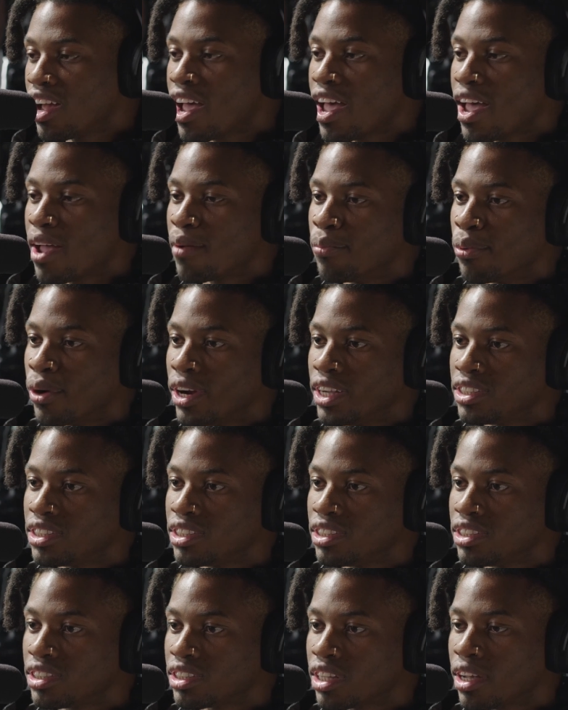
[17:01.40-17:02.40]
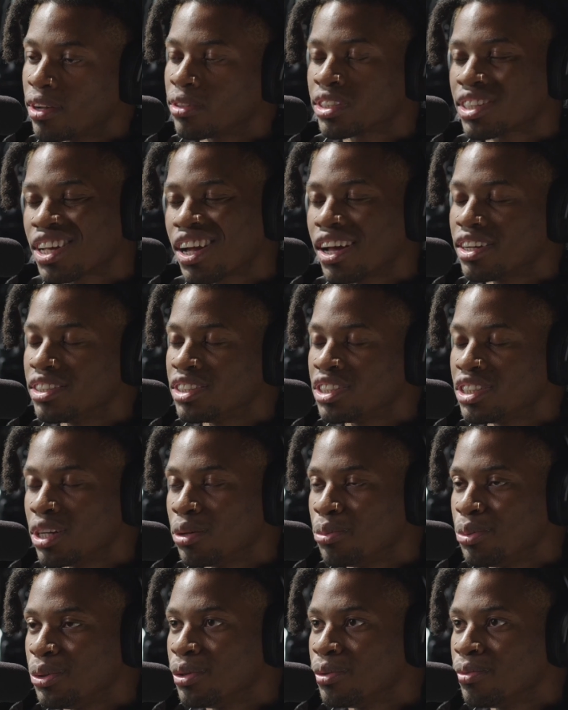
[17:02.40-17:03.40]
I had braces. I was kind of
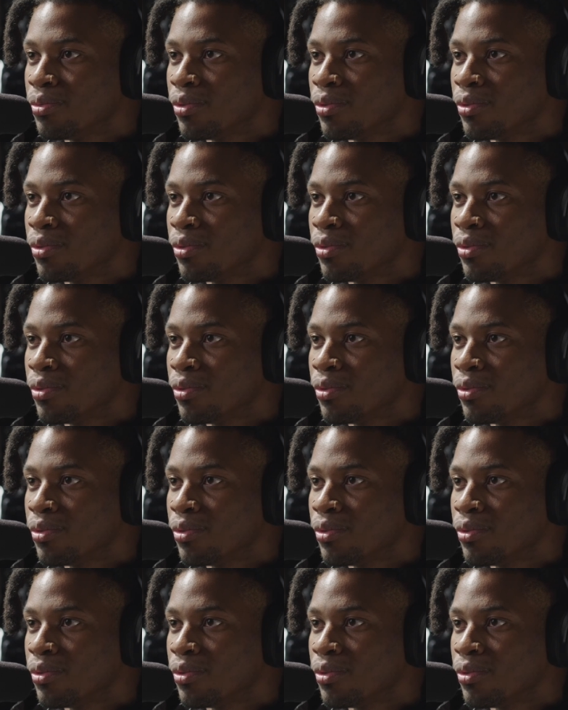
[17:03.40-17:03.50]
chubby.